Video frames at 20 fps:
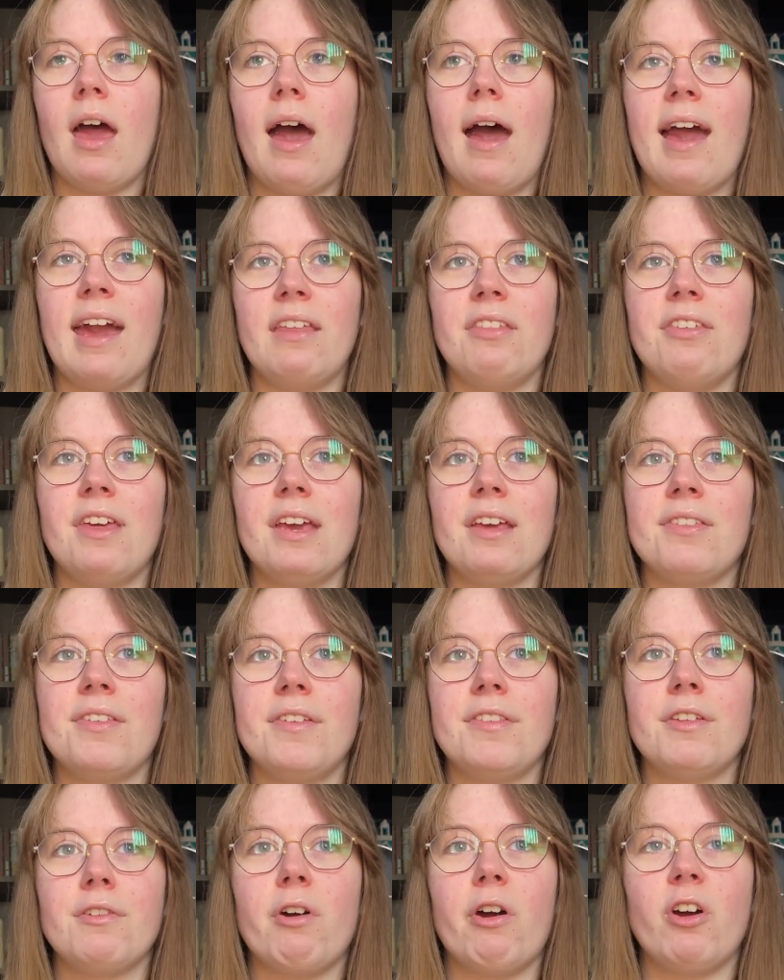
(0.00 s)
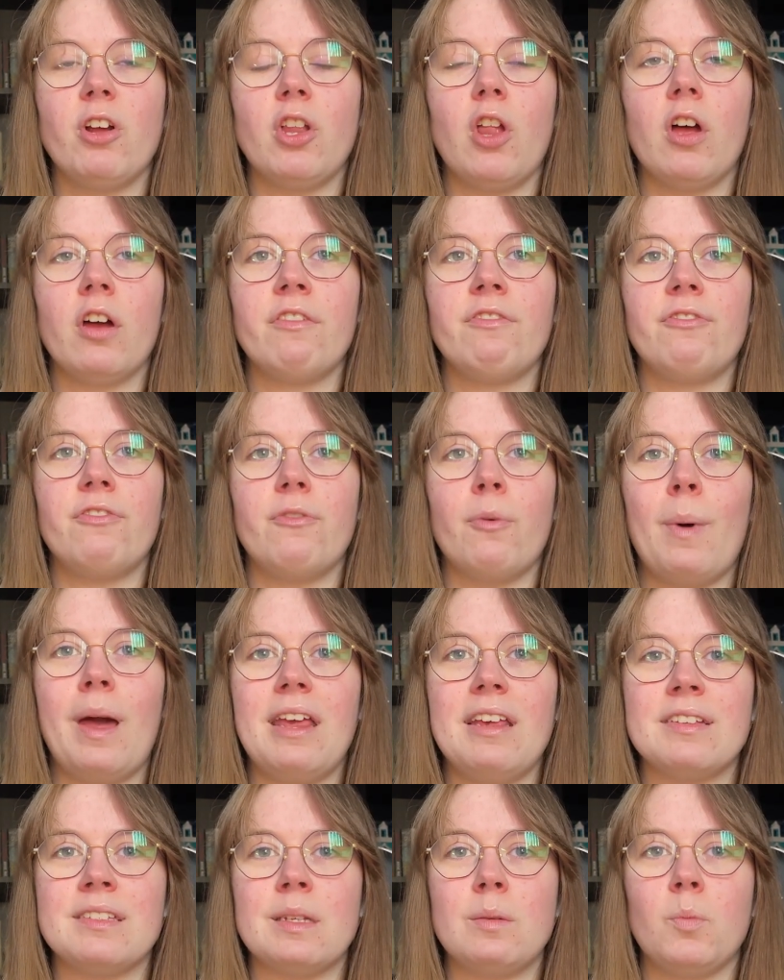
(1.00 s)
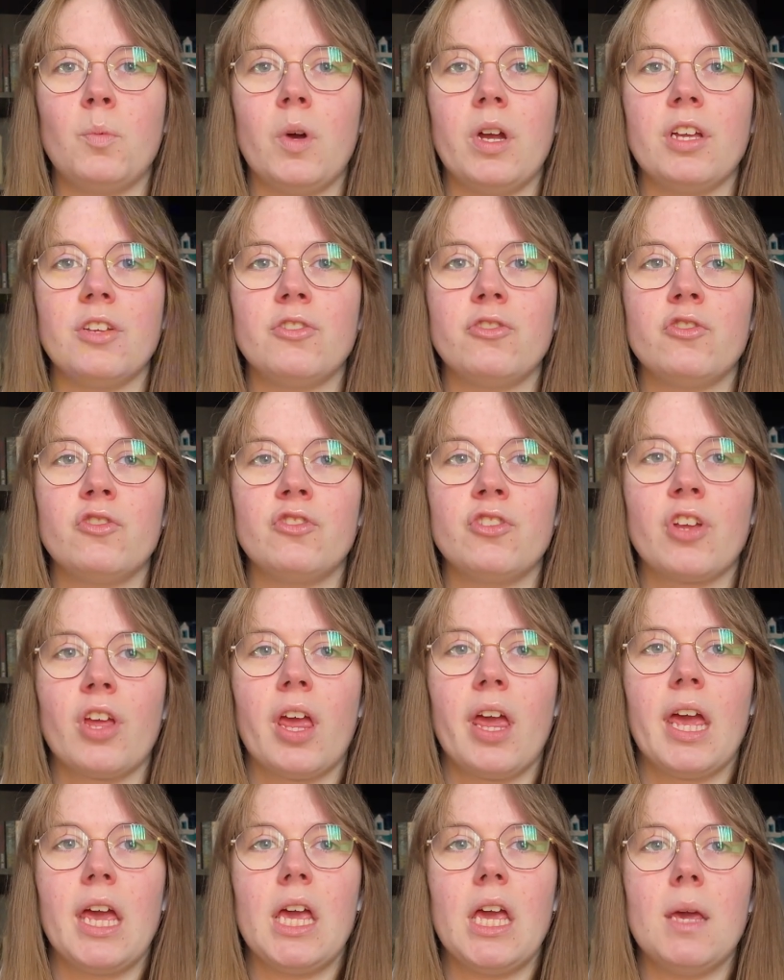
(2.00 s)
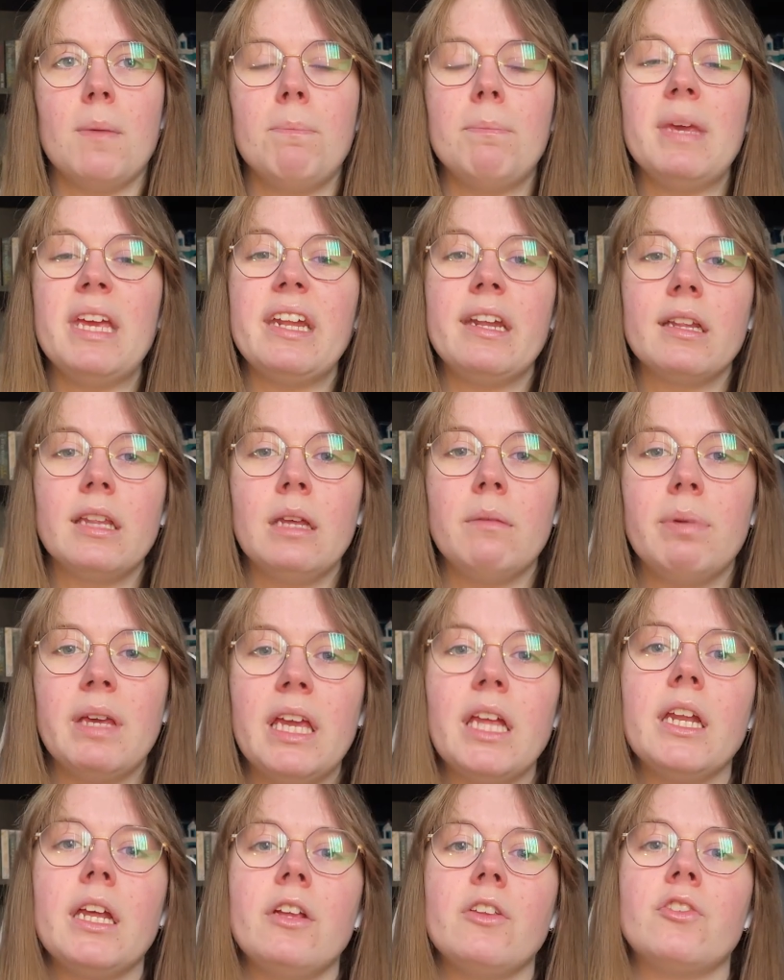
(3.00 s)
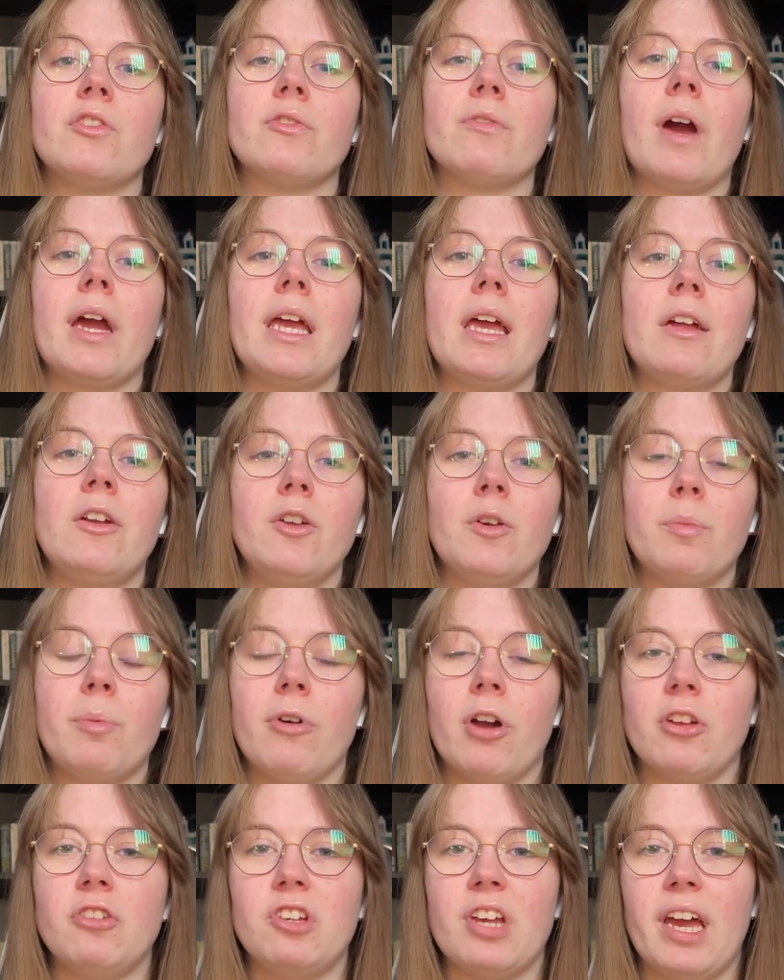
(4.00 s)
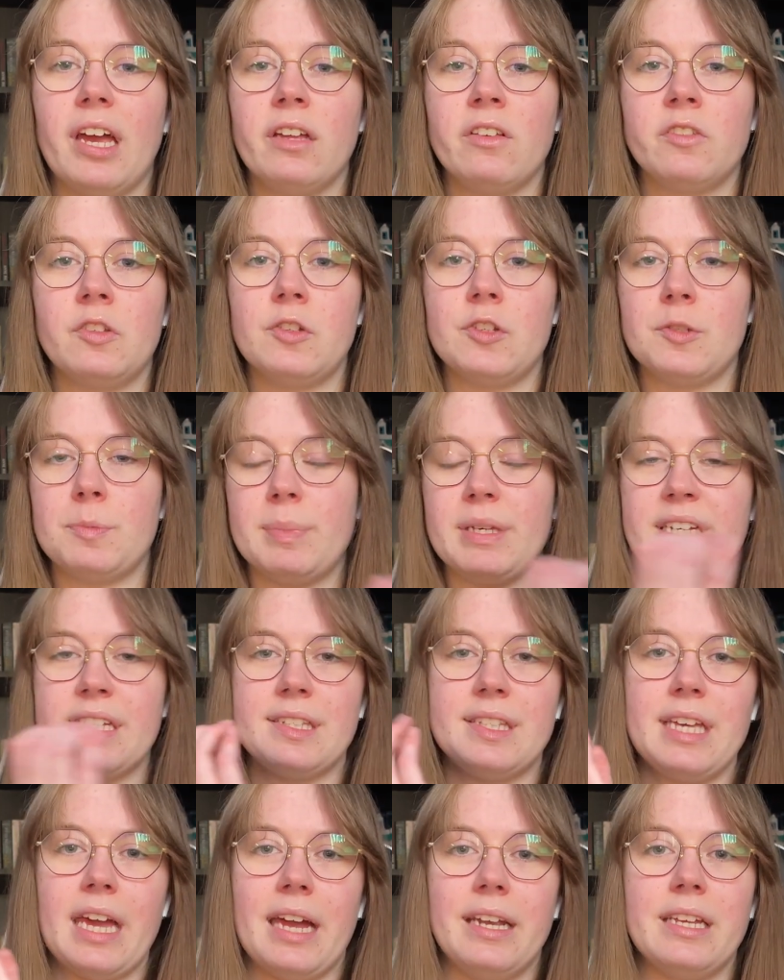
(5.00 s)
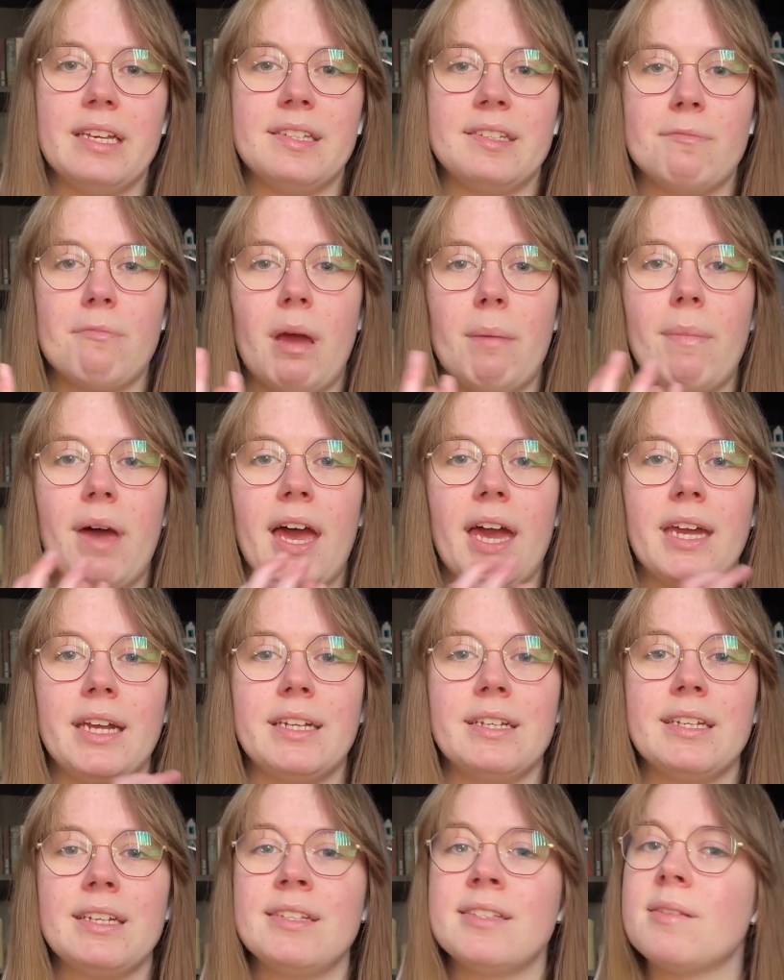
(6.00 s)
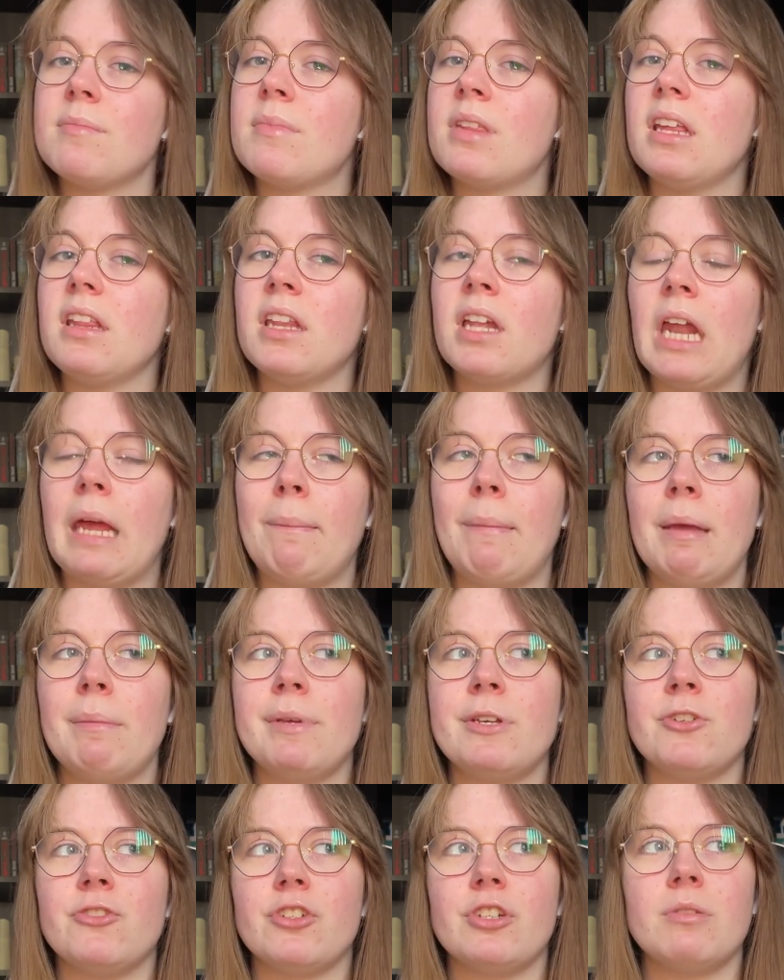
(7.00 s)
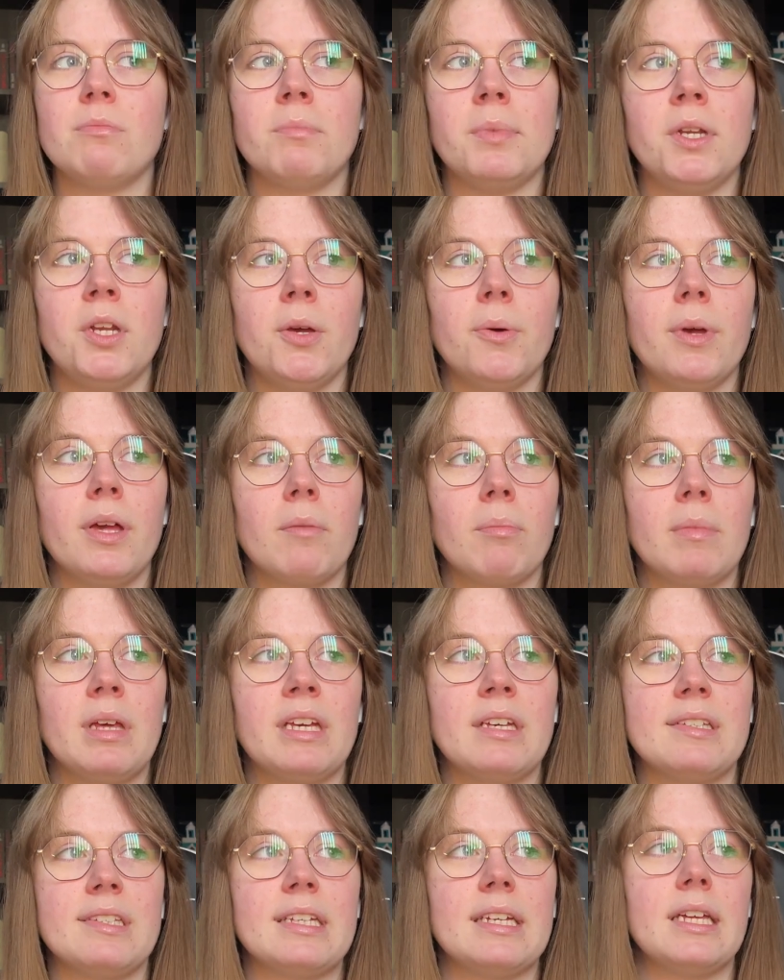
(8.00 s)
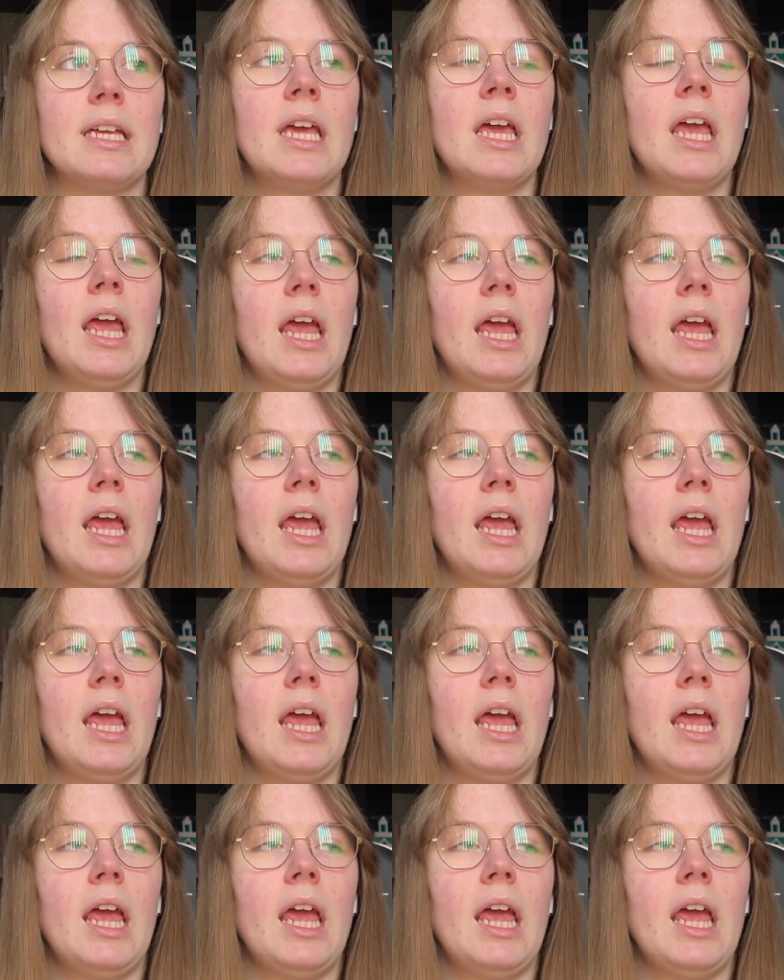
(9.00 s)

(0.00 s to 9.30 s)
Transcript: I think that there are a lot of ways in which immediately beginning to write a new project just because the idea is in my mind is something that I maybe shouldn't be doing because it